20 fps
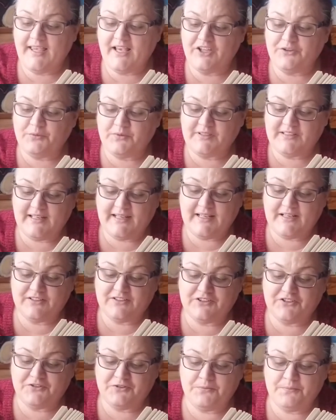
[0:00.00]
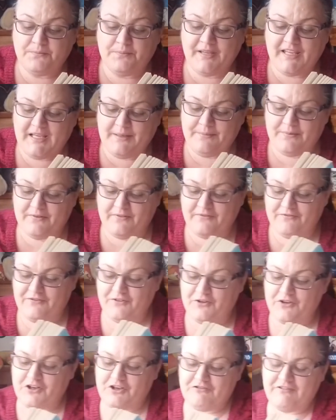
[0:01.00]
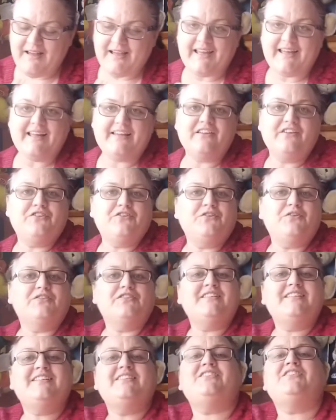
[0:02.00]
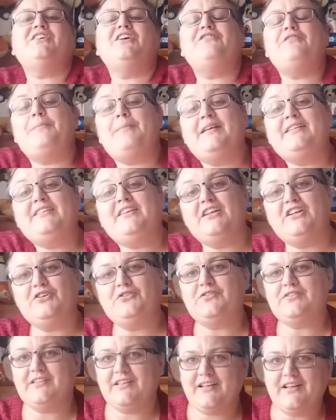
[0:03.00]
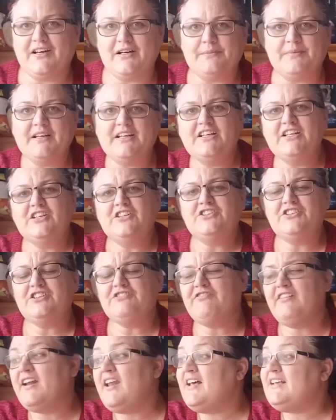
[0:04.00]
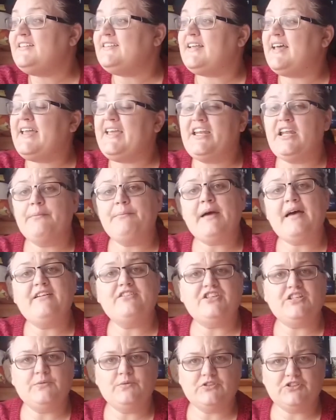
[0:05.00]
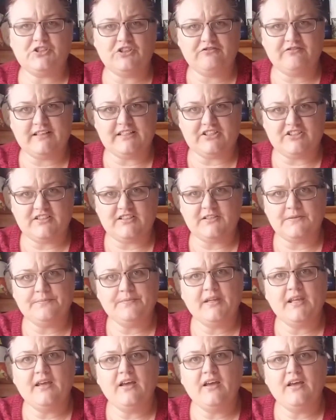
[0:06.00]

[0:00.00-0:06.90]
Chaos wasn't allowed to peep through the crack in the door. So this is Sophie basically loosening up. She realised that in her marriage she was too rigid.